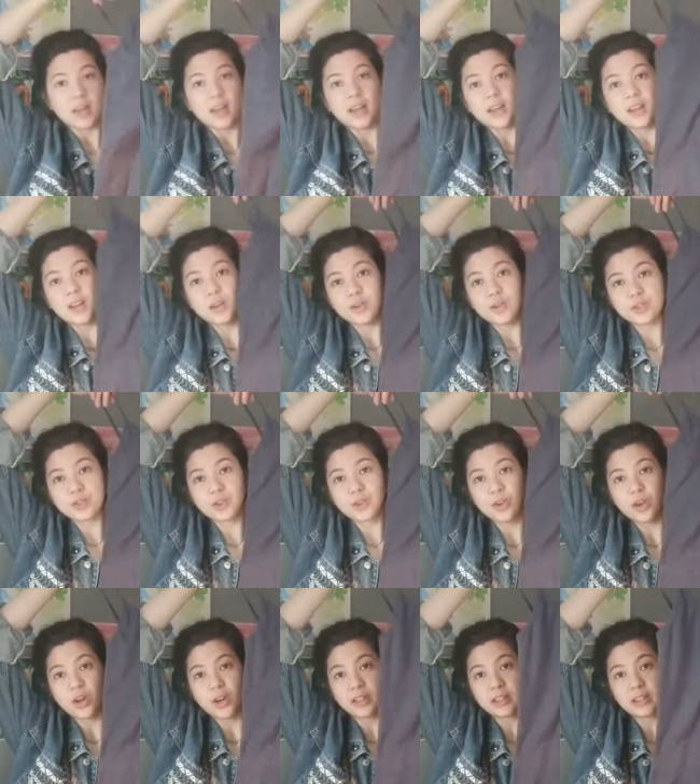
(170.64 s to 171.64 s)
and I also
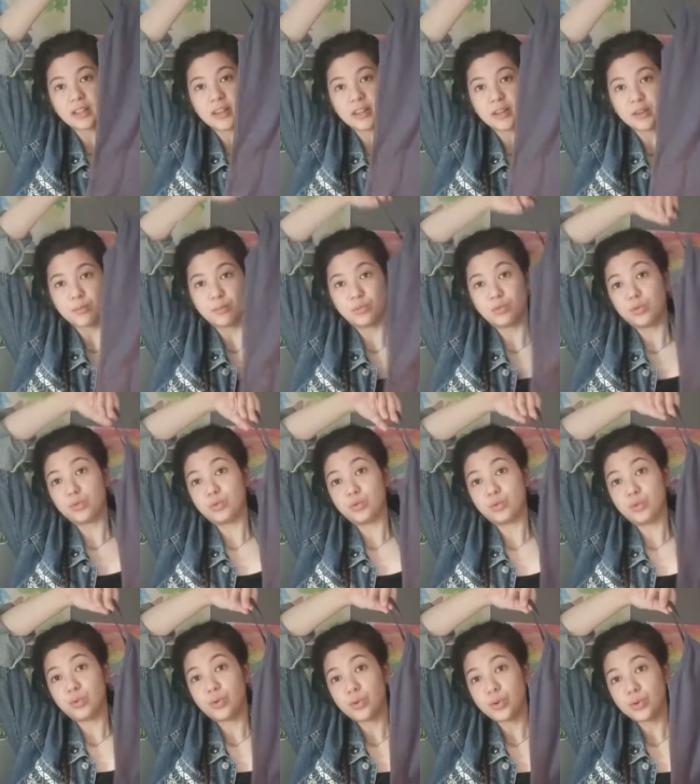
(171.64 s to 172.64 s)
got like a
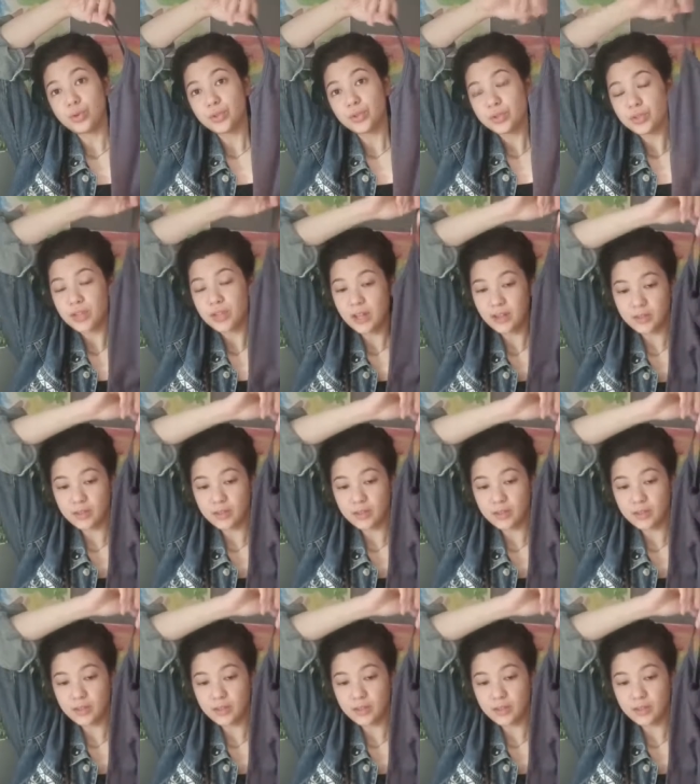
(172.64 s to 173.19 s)
blue tank